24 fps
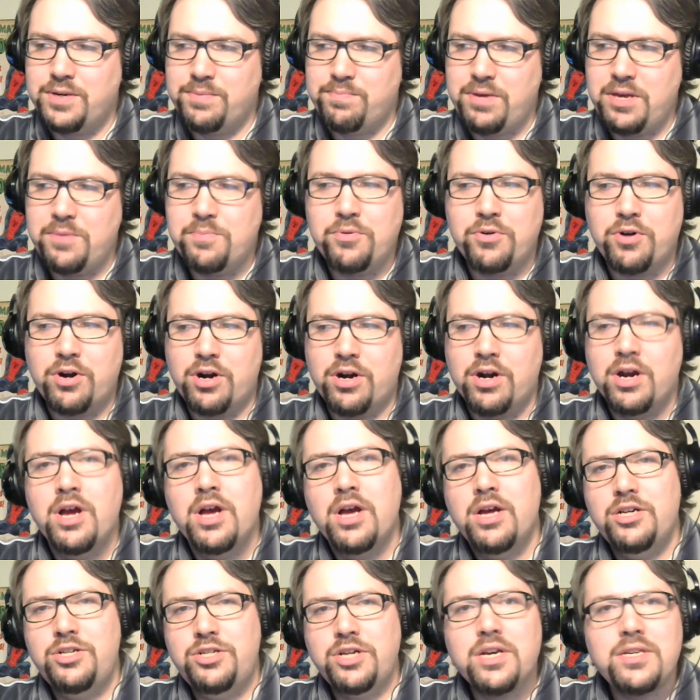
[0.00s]
when people are
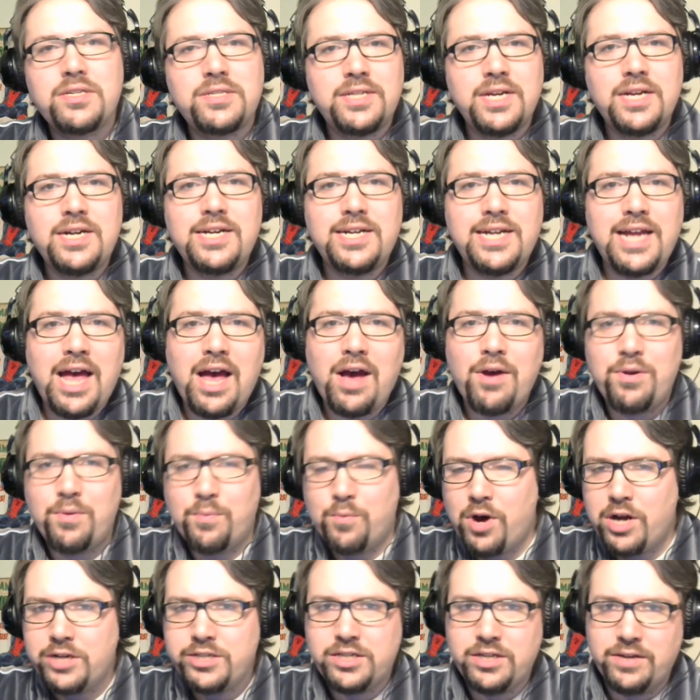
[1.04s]
just sitting down
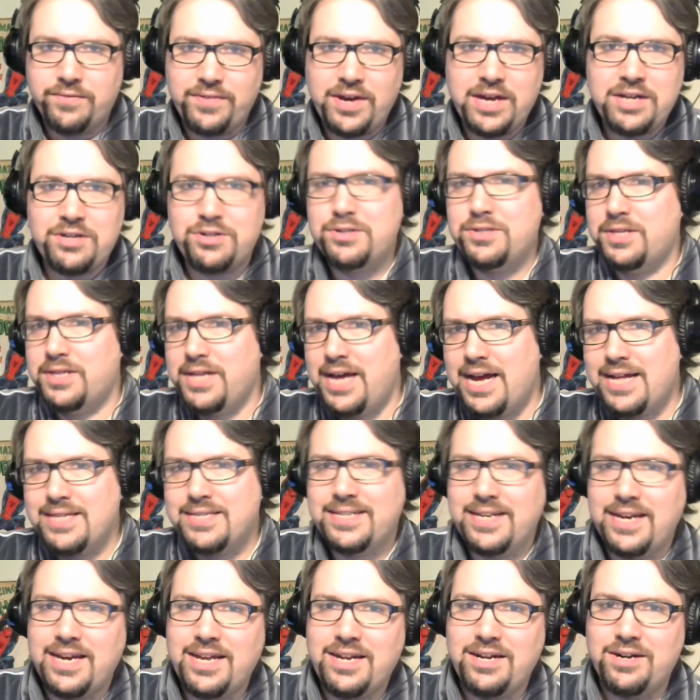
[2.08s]
and watching Avengers and
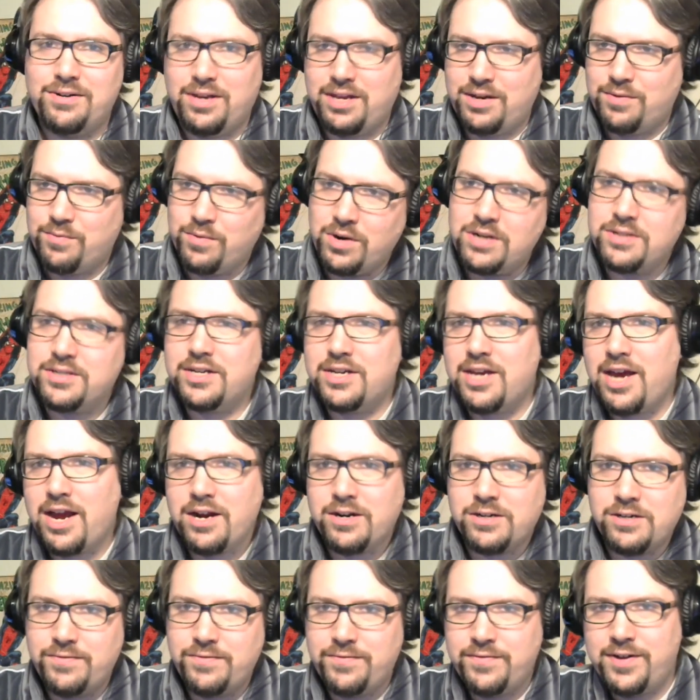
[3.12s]
that's it, and they're like, "Where's the
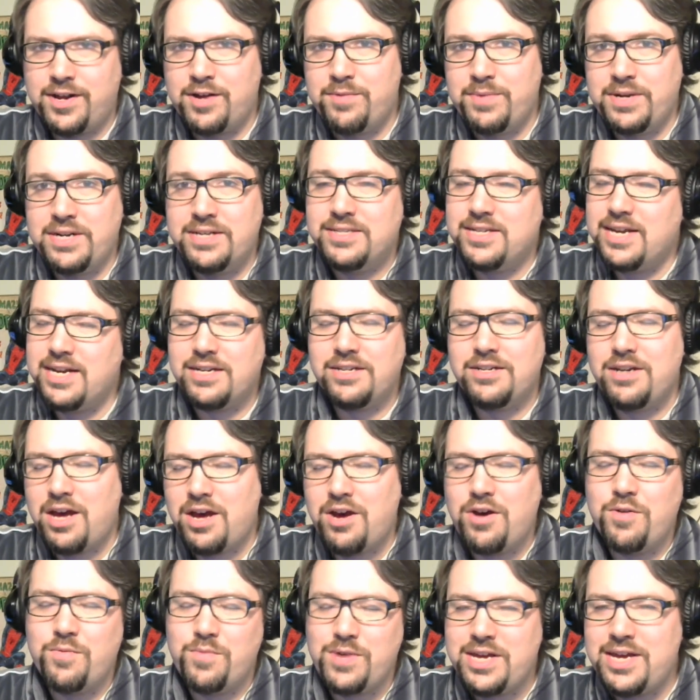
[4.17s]
character development?" It's like,
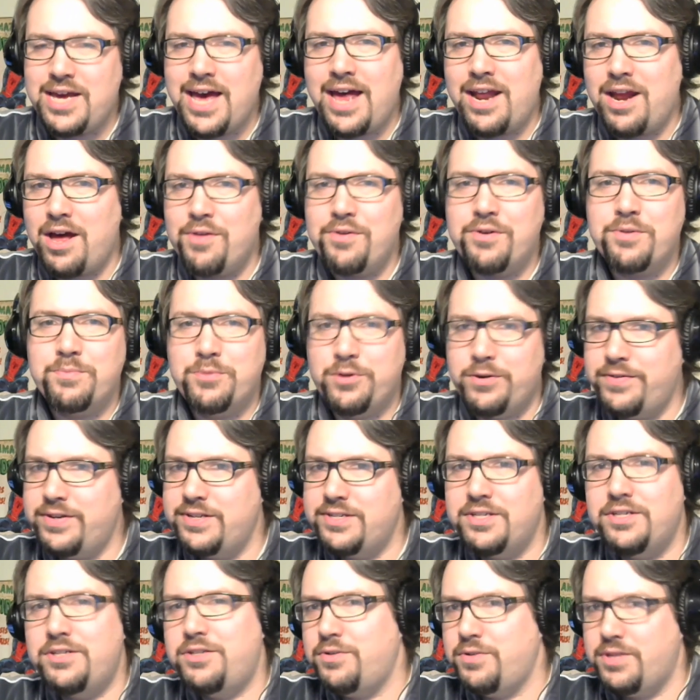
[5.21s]
no, we had other
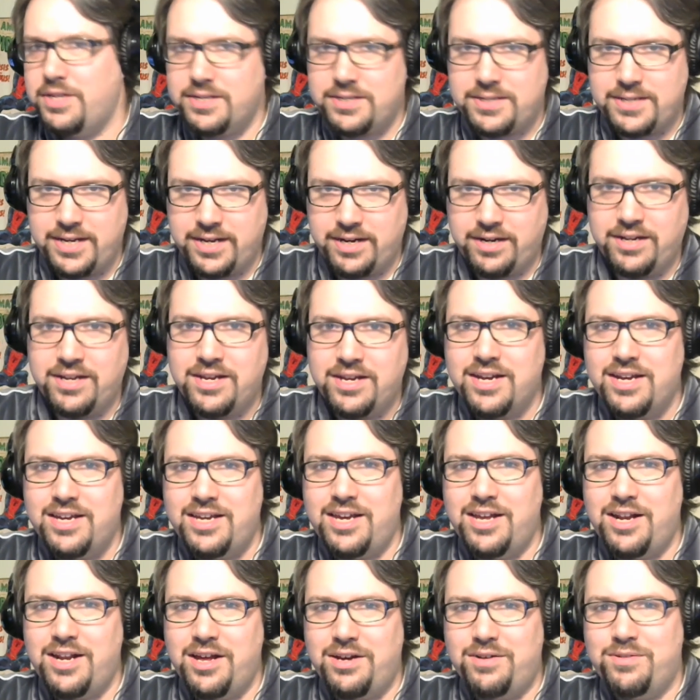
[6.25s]
movies to do this in,
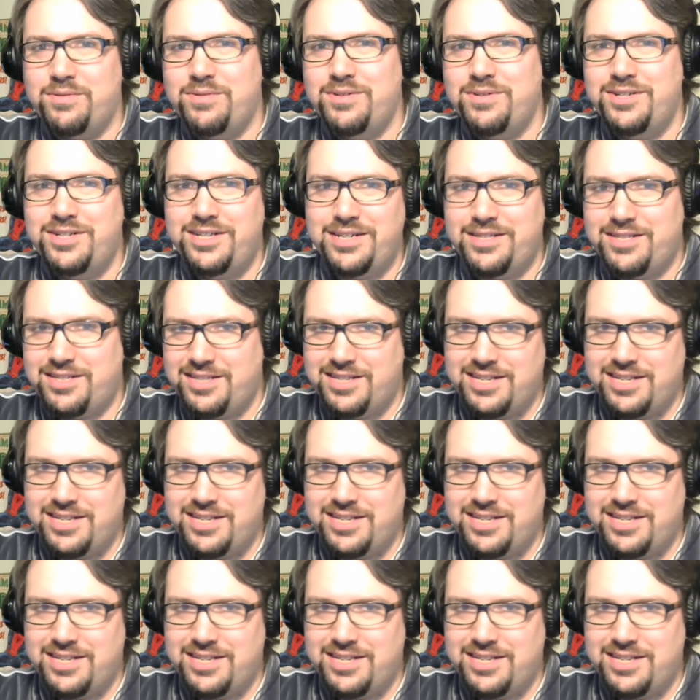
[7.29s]
you know. This...